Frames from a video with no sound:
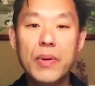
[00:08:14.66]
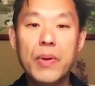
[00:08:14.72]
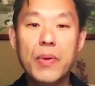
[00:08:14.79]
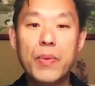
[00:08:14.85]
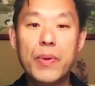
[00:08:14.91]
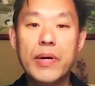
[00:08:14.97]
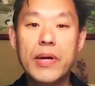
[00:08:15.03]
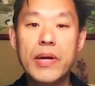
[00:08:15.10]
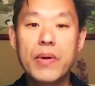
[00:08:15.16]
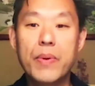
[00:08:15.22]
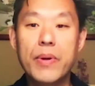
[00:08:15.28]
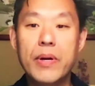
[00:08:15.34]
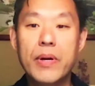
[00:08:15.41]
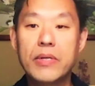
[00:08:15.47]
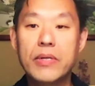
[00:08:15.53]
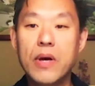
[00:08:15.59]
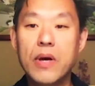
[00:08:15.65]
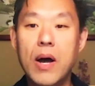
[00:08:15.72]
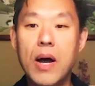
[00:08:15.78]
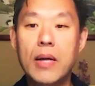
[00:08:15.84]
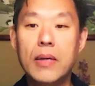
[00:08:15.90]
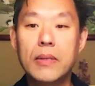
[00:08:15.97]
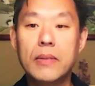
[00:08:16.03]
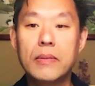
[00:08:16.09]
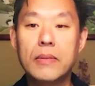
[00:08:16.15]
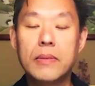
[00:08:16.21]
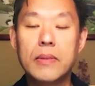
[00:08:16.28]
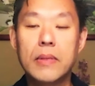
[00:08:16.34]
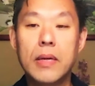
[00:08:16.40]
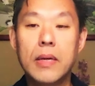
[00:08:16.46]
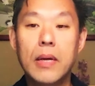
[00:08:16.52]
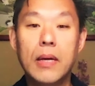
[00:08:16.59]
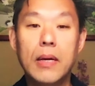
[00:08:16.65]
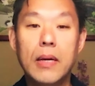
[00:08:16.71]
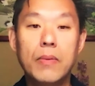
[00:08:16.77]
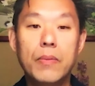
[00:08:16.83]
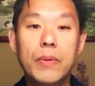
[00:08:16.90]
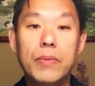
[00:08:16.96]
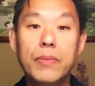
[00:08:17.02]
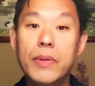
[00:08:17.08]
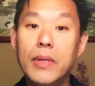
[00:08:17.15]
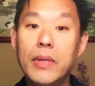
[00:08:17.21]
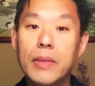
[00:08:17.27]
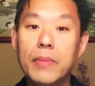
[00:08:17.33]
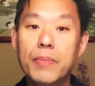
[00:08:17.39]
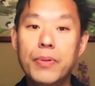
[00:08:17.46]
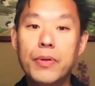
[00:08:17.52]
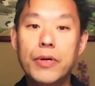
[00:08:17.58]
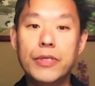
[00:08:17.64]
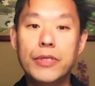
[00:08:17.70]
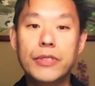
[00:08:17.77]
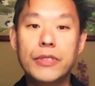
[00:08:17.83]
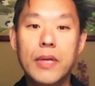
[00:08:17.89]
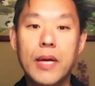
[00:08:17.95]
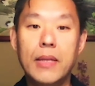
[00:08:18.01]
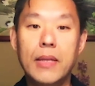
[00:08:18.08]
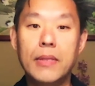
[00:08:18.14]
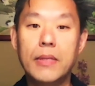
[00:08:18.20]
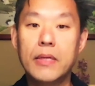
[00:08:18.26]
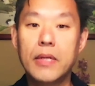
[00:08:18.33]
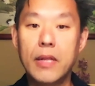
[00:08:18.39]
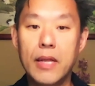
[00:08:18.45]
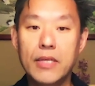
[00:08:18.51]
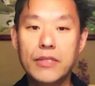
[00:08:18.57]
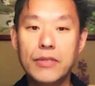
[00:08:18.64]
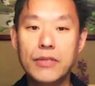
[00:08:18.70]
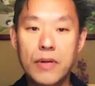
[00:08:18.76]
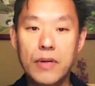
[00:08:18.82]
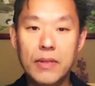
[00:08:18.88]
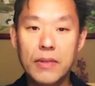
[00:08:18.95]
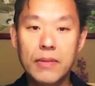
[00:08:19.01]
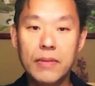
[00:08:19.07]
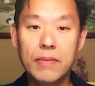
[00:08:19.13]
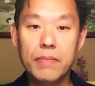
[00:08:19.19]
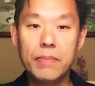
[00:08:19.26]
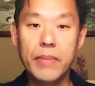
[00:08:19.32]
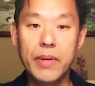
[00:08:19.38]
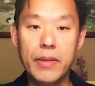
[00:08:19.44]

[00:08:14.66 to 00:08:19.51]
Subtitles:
we are taught, we're really pushed on the cholesterol myth.